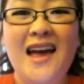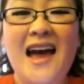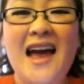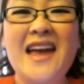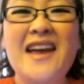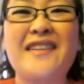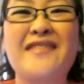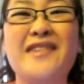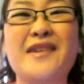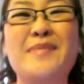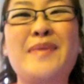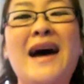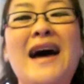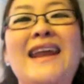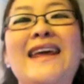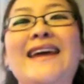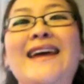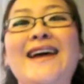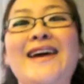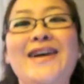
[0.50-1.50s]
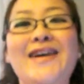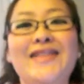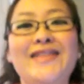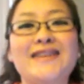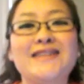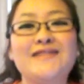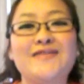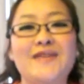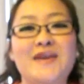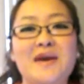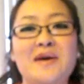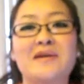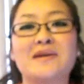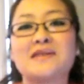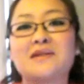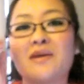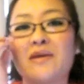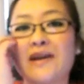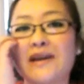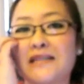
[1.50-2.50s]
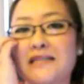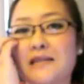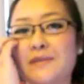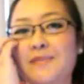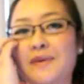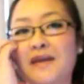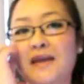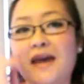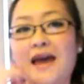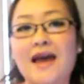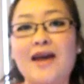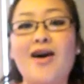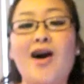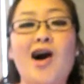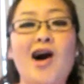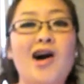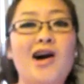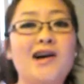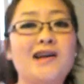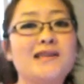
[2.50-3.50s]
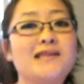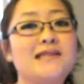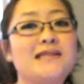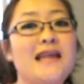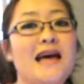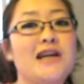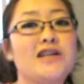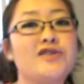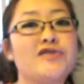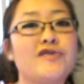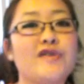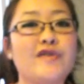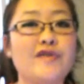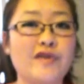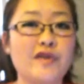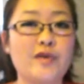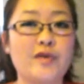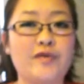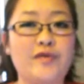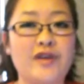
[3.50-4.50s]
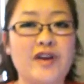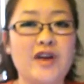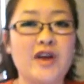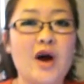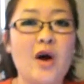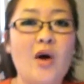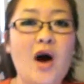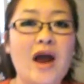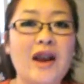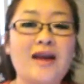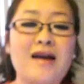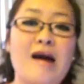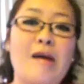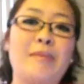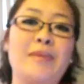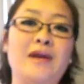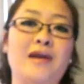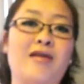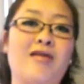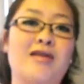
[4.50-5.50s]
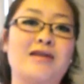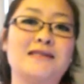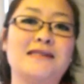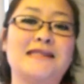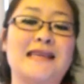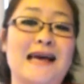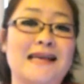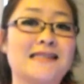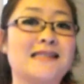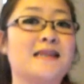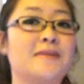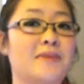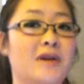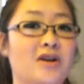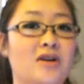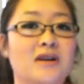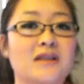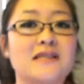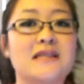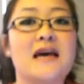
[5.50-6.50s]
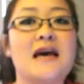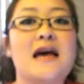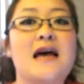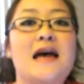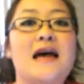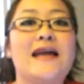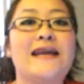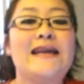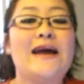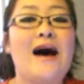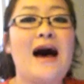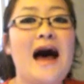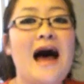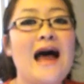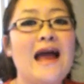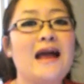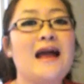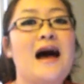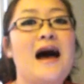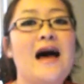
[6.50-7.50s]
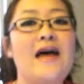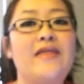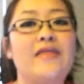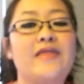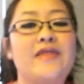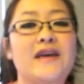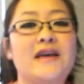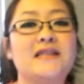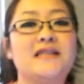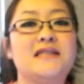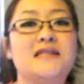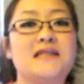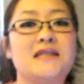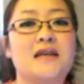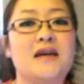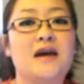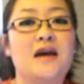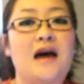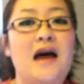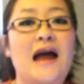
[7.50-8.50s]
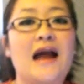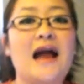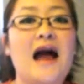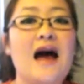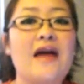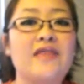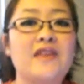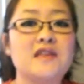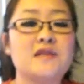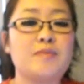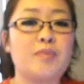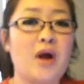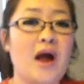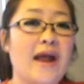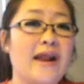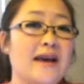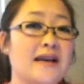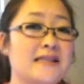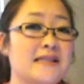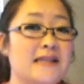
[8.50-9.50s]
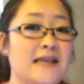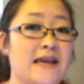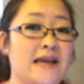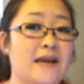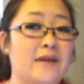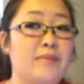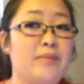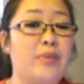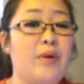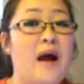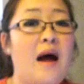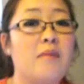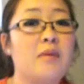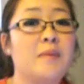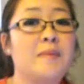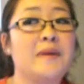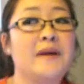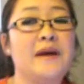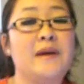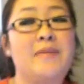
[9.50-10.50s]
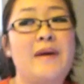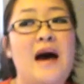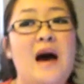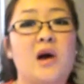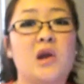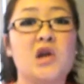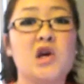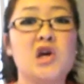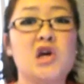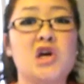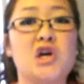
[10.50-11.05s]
Hi everybody, this video is going to be a haul slash review video on a company called Sassy Minerals. Now I got these products in probably about